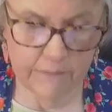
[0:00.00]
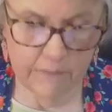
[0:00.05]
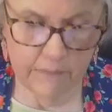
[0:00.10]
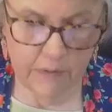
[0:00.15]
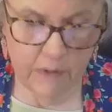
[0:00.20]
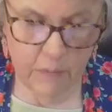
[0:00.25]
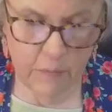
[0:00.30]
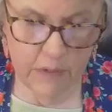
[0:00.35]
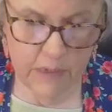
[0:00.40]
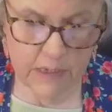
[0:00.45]

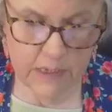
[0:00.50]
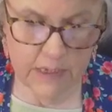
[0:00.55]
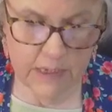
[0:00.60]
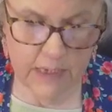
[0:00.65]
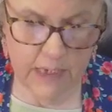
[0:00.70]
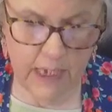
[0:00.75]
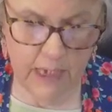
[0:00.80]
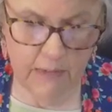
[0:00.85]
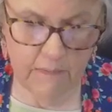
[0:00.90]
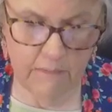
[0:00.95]
let me
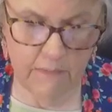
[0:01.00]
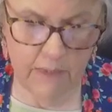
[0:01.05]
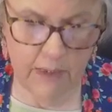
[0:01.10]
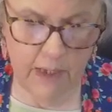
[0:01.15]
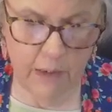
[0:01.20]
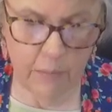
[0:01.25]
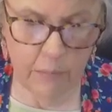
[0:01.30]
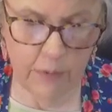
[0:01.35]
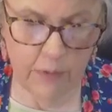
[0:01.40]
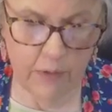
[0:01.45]
save
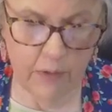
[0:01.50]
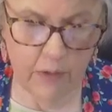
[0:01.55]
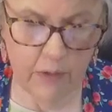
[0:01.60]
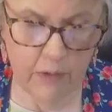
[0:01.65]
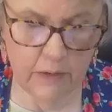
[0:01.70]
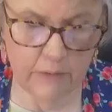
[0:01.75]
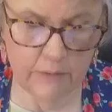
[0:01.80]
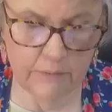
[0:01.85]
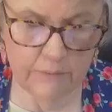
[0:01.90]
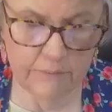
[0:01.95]
that
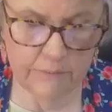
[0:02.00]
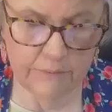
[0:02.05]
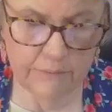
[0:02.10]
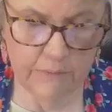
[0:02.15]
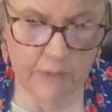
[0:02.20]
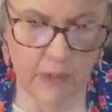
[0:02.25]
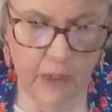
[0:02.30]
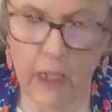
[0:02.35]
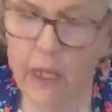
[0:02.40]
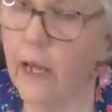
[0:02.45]
part.
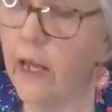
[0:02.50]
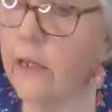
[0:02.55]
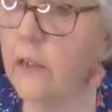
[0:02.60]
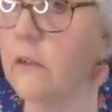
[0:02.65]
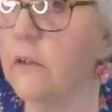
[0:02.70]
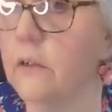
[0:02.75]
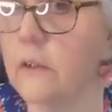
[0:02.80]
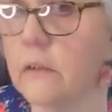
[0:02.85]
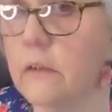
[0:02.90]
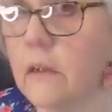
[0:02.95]
I
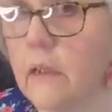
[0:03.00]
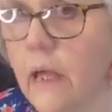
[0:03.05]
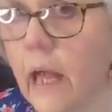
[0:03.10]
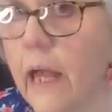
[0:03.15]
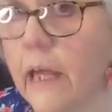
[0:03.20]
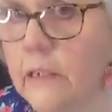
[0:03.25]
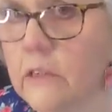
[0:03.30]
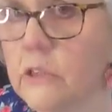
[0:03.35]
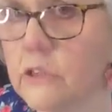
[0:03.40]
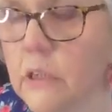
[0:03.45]
could,
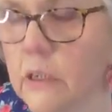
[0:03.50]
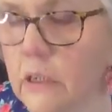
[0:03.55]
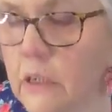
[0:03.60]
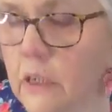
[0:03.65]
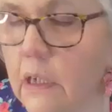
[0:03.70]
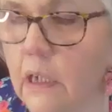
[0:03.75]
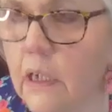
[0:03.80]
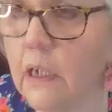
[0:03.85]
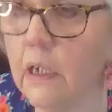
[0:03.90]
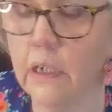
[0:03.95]
actually,
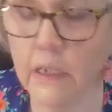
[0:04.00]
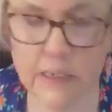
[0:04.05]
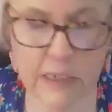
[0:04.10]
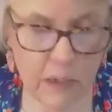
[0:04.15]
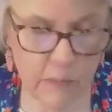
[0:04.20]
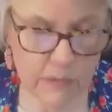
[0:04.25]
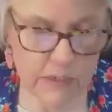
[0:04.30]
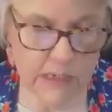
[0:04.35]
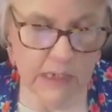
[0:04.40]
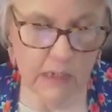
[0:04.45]
because I
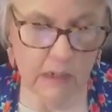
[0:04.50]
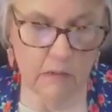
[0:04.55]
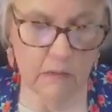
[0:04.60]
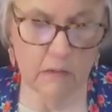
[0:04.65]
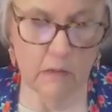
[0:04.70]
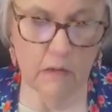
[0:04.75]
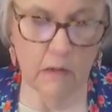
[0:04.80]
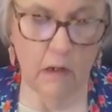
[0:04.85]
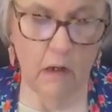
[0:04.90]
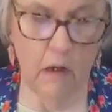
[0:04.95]
was telling
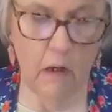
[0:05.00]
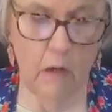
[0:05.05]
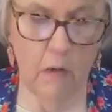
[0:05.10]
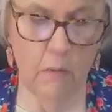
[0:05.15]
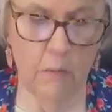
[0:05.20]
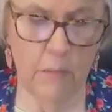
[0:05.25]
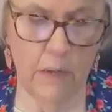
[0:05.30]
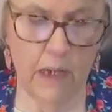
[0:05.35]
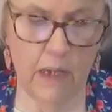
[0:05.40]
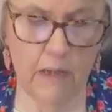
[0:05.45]
her all
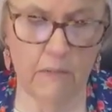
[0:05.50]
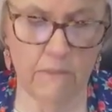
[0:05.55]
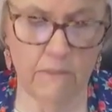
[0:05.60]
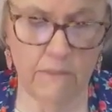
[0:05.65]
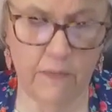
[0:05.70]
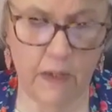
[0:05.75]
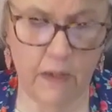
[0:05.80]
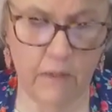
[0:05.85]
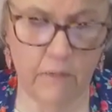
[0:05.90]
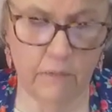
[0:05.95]
my
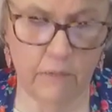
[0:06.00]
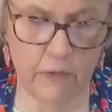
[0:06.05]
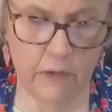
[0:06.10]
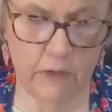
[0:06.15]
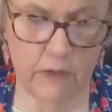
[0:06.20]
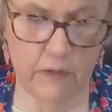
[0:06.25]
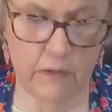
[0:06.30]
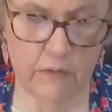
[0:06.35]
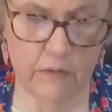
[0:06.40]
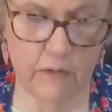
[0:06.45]

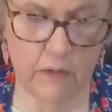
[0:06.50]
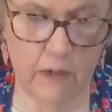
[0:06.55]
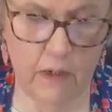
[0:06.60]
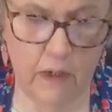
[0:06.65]
favorite